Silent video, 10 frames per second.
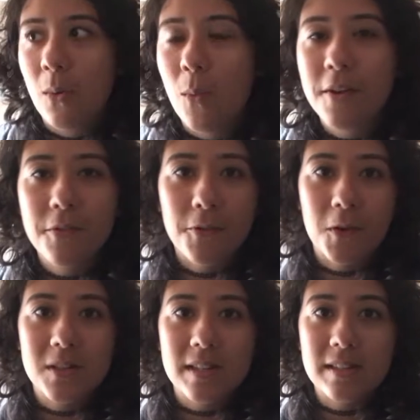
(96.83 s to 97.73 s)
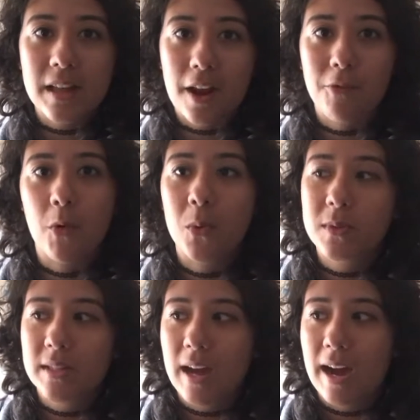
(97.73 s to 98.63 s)
One of the first things that I
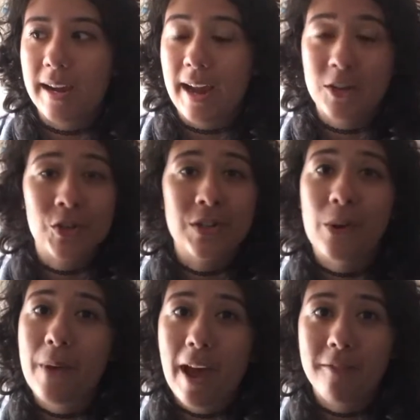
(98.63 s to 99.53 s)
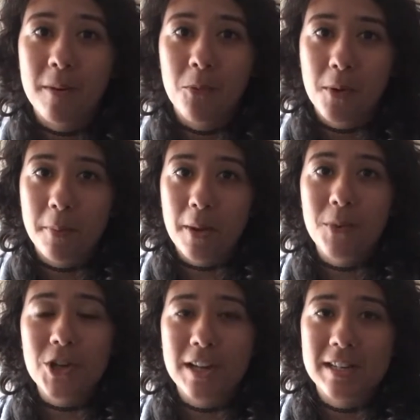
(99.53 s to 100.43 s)
wrote, I actually don't have anymore, but I
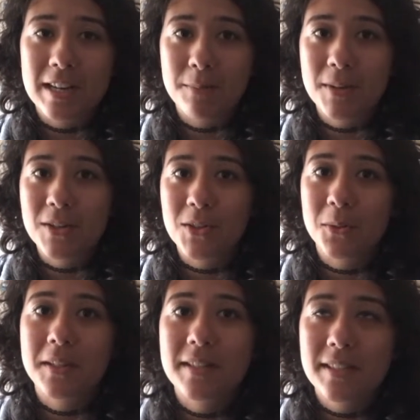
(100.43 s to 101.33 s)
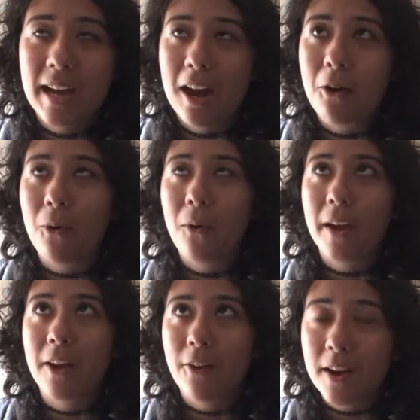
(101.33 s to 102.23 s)
wish I did because you could see how
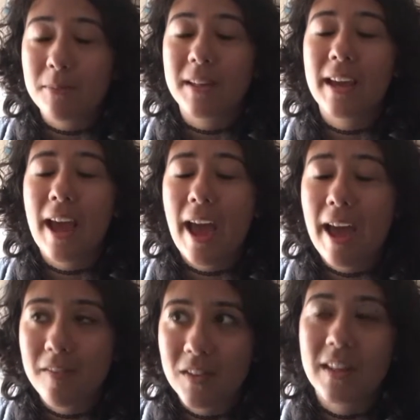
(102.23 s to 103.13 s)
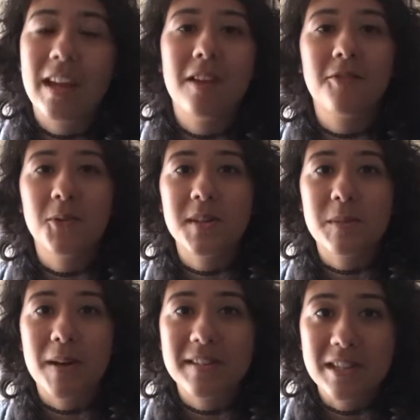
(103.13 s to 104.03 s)
incredibly heavily influenced
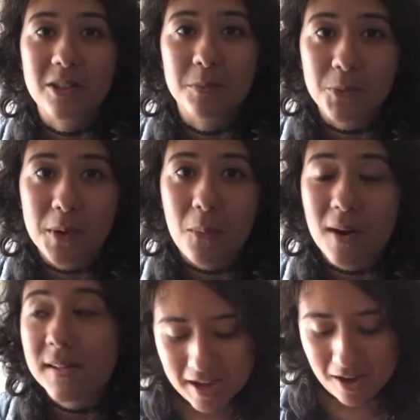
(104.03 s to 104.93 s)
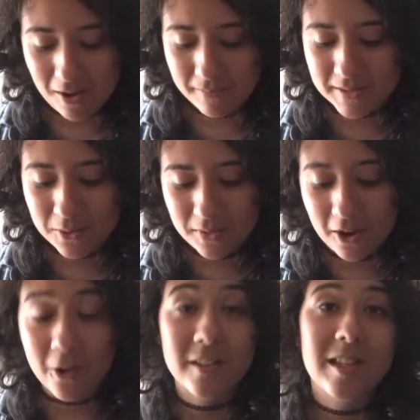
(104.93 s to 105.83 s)
by Sailor Moon it was. So the
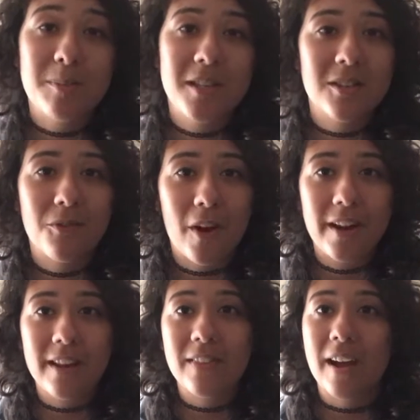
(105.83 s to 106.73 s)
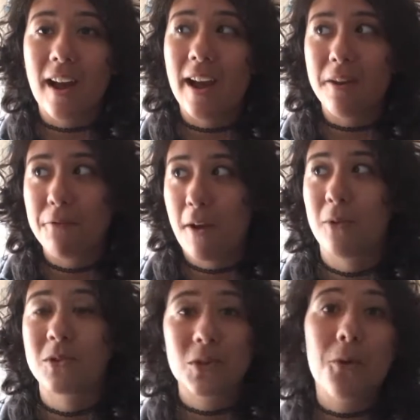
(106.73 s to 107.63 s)
earliest piece of writing that I have
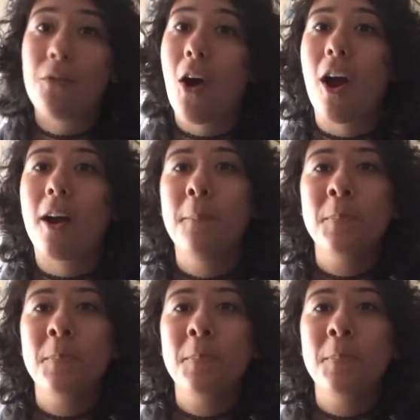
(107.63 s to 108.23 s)
found so far